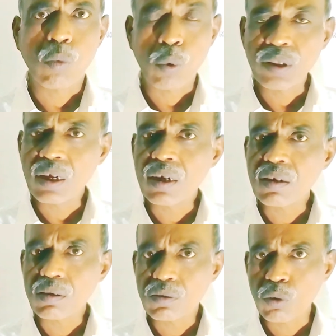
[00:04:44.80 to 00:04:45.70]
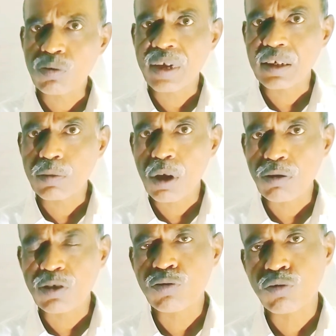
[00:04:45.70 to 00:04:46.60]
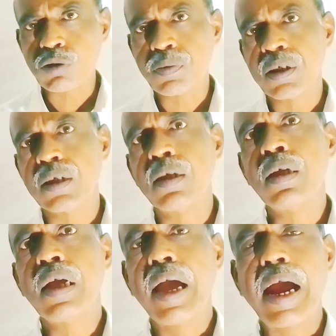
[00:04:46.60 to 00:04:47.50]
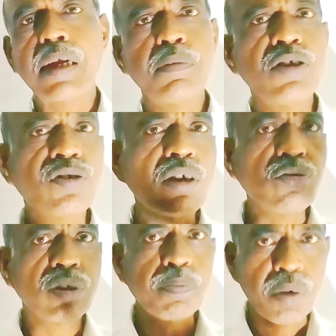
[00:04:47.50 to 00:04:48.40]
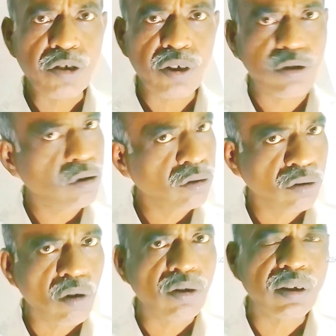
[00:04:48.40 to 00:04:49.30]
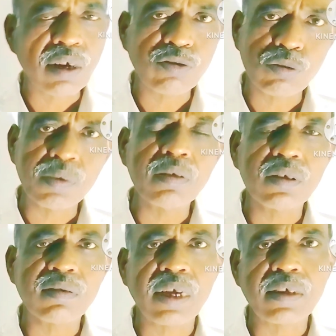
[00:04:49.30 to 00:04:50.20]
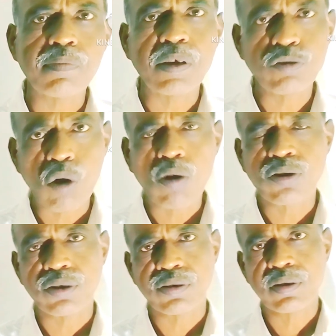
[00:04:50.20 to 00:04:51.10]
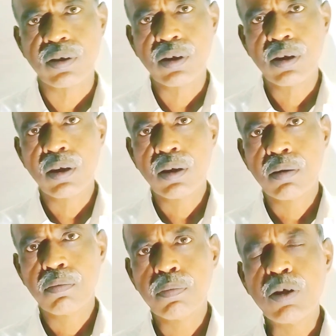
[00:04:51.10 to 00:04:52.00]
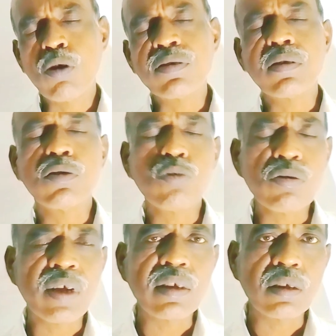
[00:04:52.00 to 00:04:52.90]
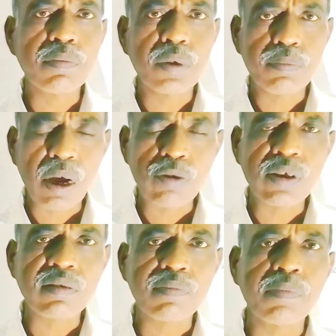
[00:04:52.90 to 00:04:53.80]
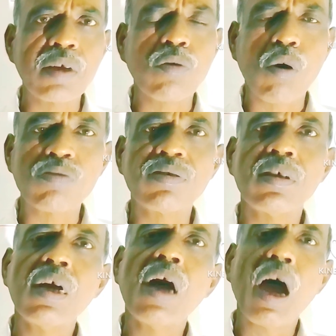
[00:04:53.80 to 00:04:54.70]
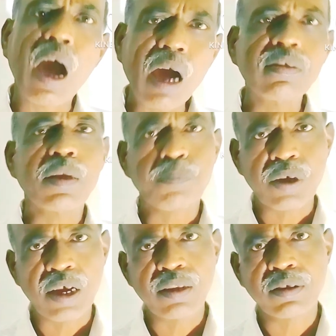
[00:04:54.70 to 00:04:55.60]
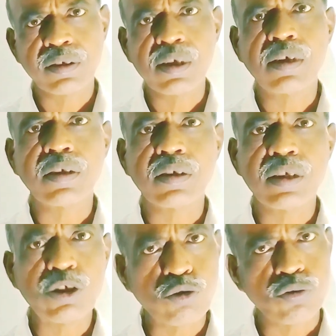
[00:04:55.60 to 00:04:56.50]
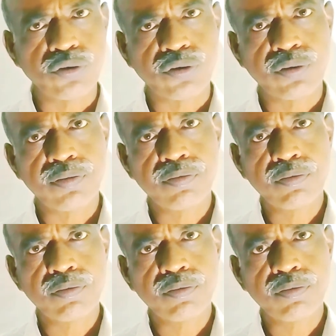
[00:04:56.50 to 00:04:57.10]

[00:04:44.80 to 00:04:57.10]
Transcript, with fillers: whether those antibiotics should be administered to the patient or not, that should be decided by doctors, because those antibiotics may cause other health related issues.